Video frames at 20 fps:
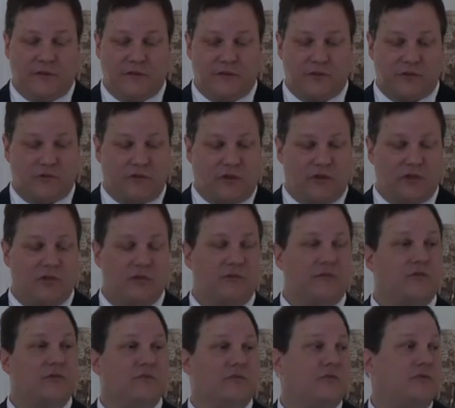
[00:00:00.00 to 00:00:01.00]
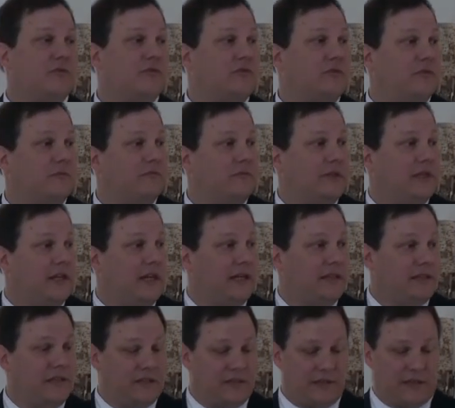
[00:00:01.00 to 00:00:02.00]
to the destruction of Jerusalem
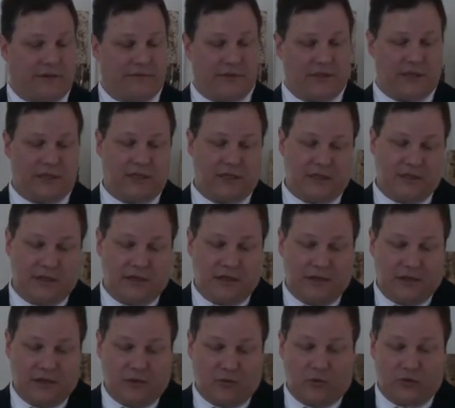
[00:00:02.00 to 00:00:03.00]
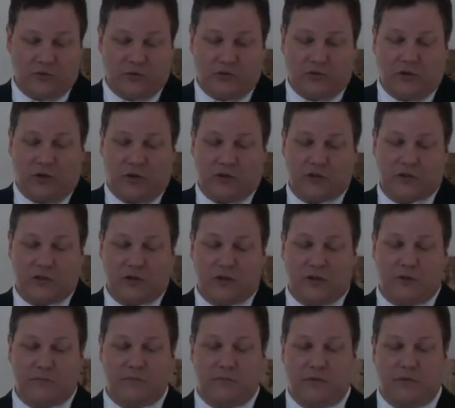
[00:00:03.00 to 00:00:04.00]
in AD 70, or in the long
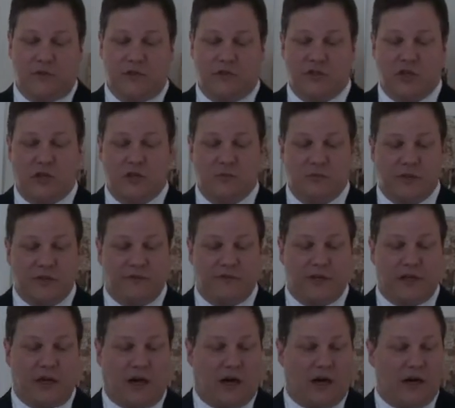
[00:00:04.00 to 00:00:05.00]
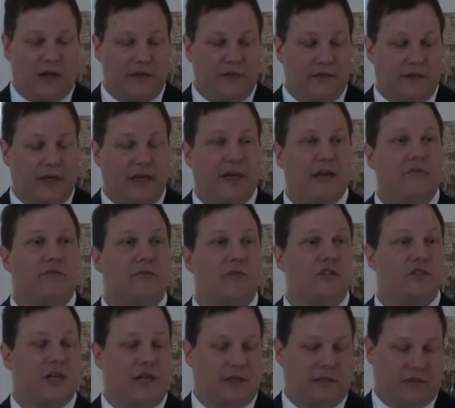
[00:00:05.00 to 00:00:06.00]
term, the judgment of a God they have
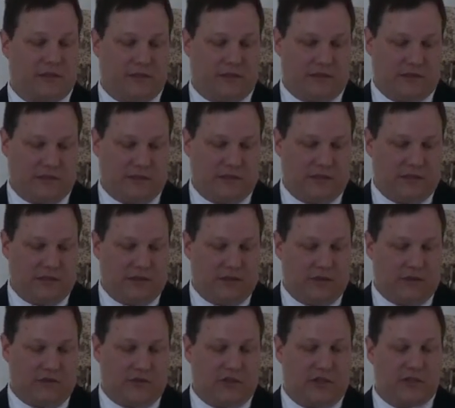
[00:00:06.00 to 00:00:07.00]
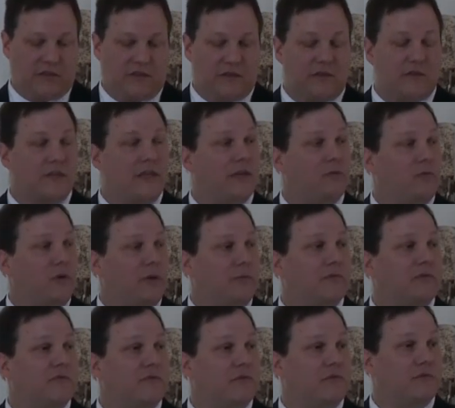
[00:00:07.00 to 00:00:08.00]
rejected. Jesus then
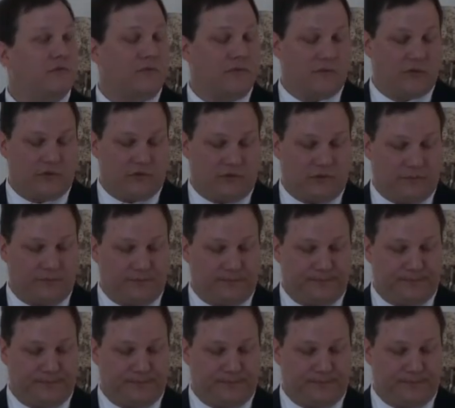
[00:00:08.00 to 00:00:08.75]
weeps for Jerusalem.